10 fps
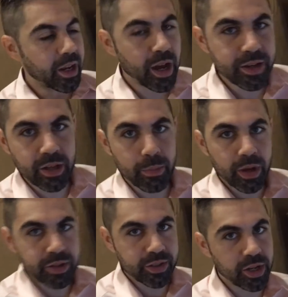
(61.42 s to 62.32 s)
Hey guys,
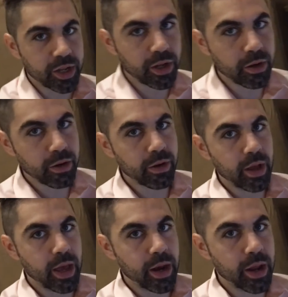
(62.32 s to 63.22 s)
I'm sitting here
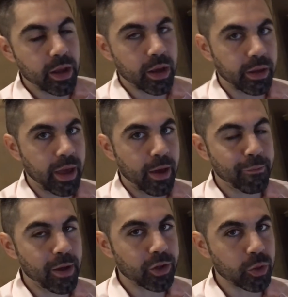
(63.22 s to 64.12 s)
at a
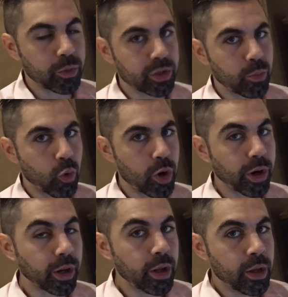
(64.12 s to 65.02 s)
cafe doing some
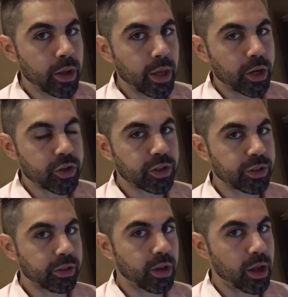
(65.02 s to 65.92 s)
work, and I
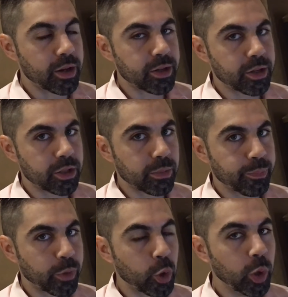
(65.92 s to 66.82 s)
just got into some
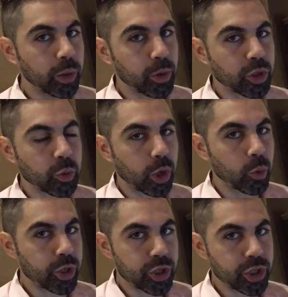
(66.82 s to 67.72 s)
QuickBooks
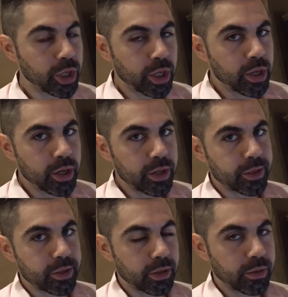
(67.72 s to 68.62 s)
work, which
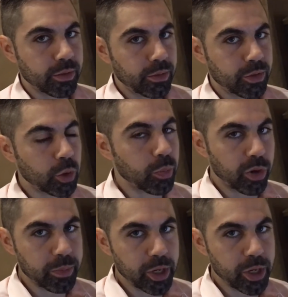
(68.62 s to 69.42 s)
is super